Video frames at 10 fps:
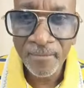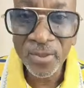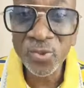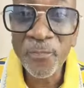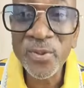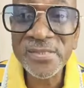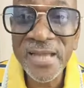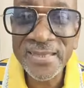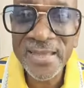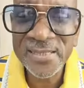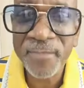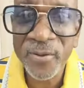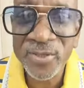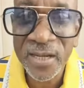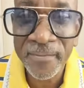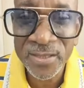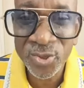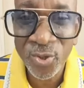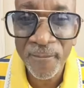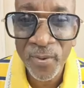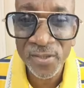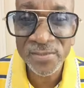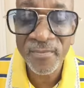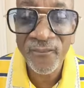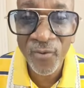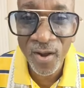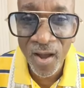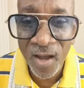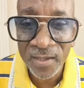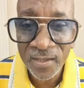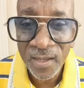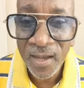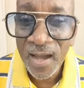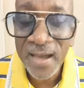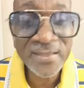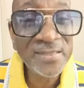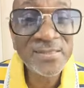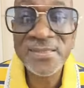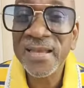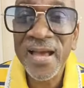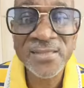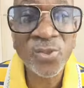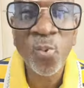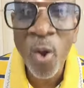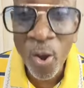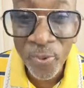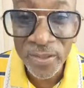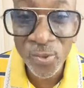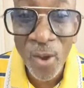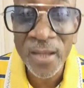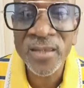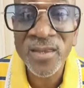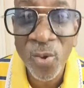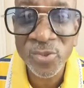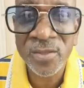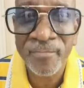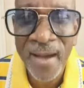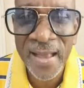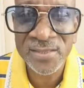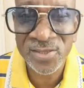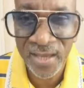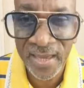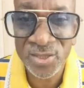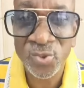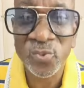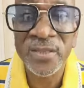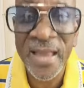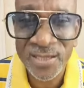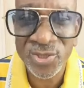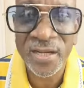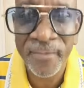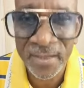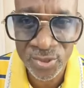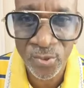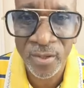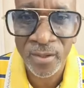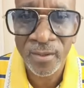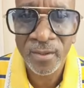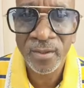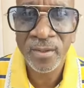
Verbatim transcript: But you present a spiritually mature person before God, and he still has to walk with you a thousand miles to get you naturally mature.